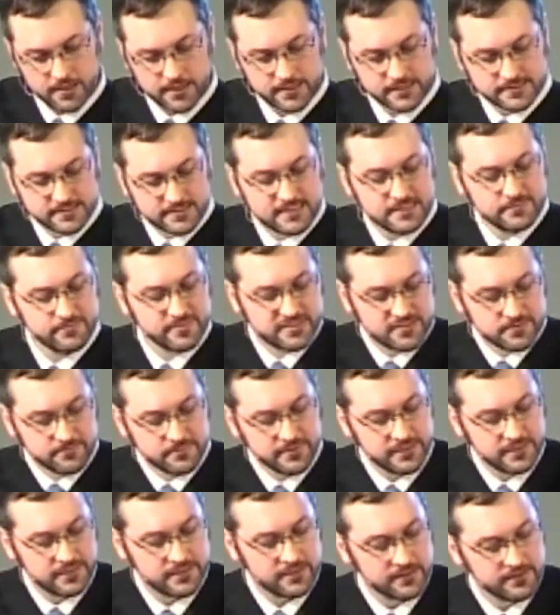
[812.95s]
It seems to
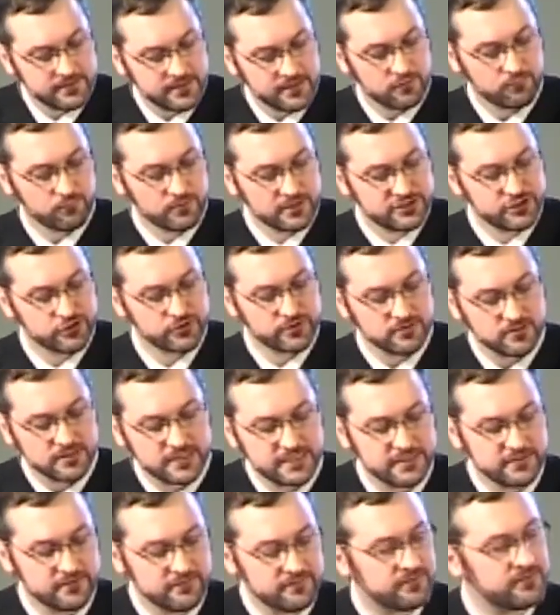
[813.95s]
me that Richard
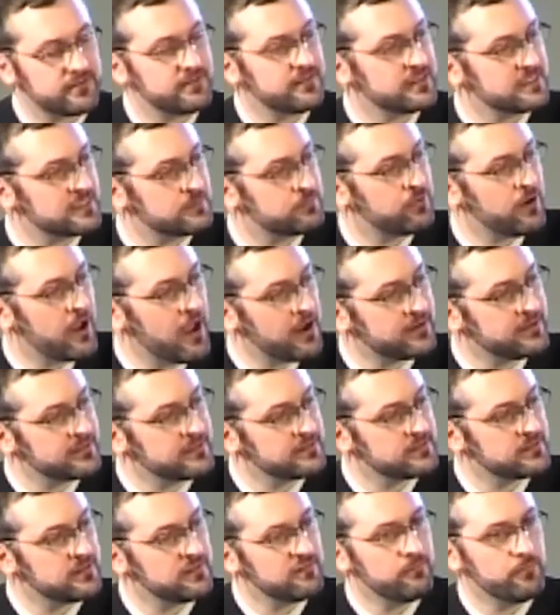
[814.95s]
lived this
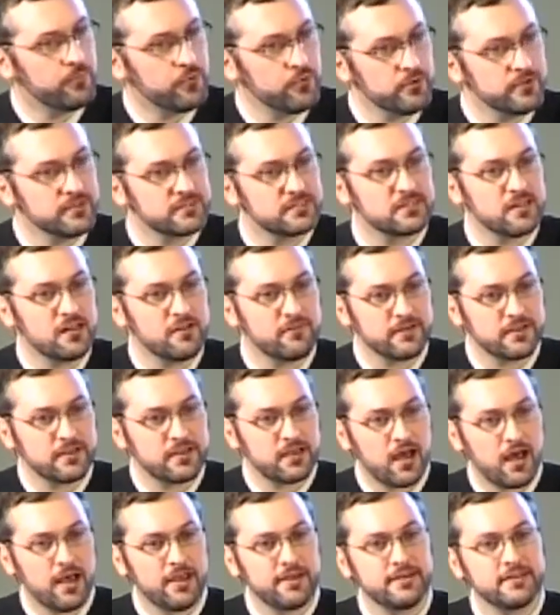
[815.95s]
practice of Buddhist loving
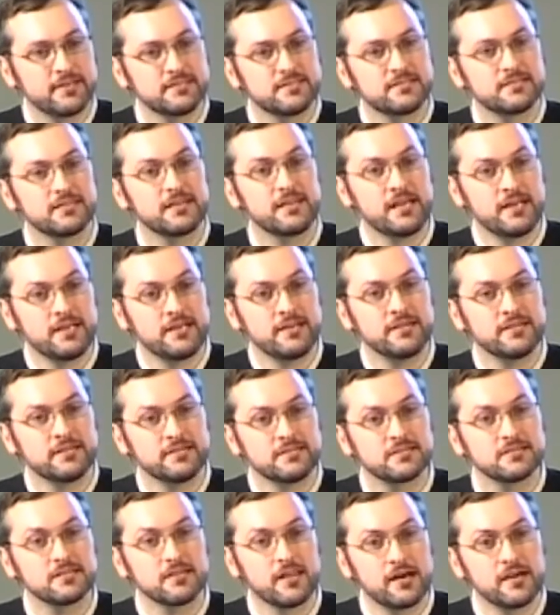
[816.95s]
kindness in
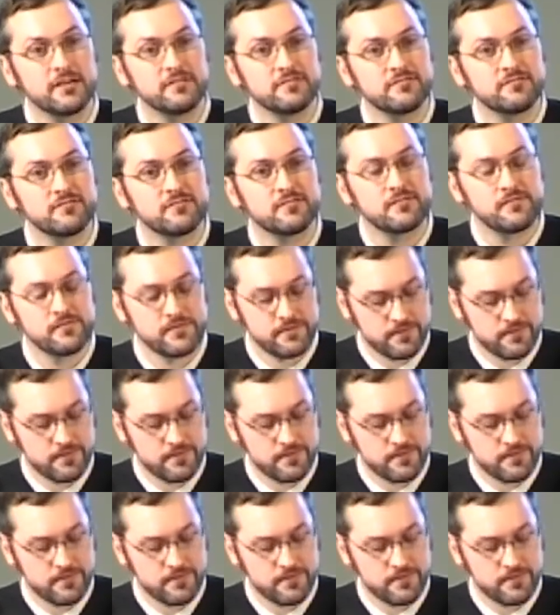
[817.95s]
his life.